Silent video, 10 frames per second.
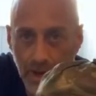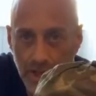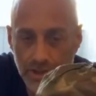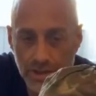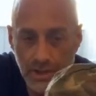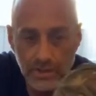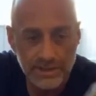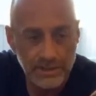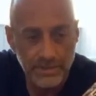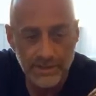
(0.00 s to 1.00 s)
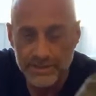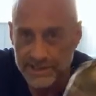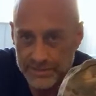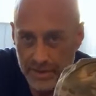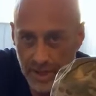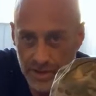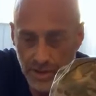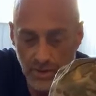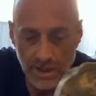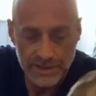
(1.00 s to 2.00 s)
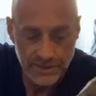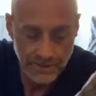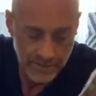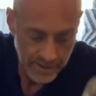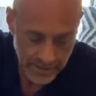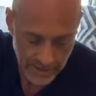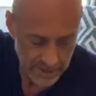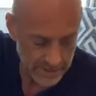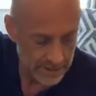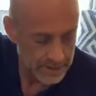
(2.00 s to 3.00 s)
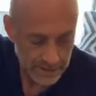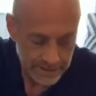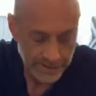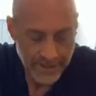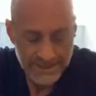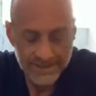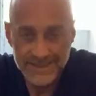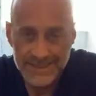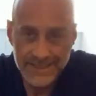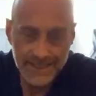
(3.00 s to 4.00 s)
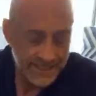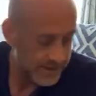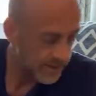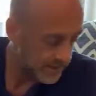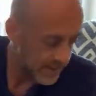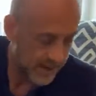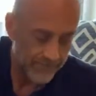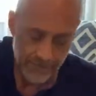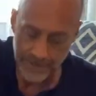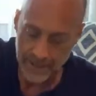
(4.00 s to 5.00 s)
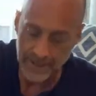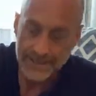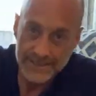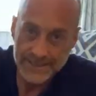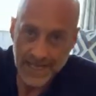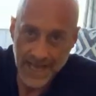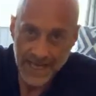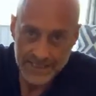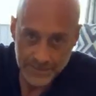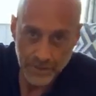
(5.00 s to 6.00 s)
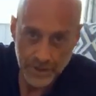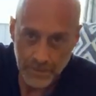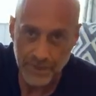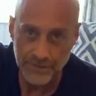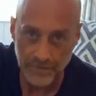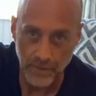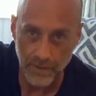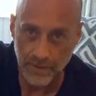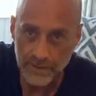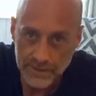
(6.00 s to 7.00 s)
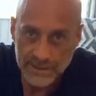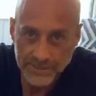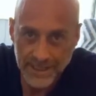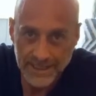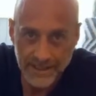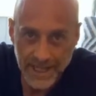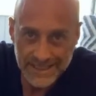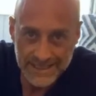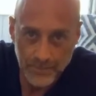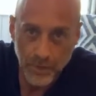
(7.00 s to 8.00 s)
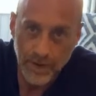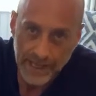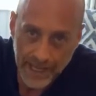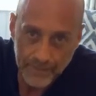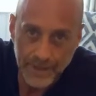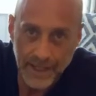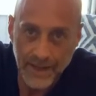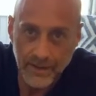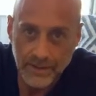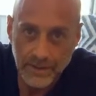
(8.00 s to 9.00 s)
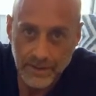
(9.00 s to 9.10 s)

poncho. This can be used as a poncho also. So as you see, everything on this side is pretty much for spending the night somewhere camping out.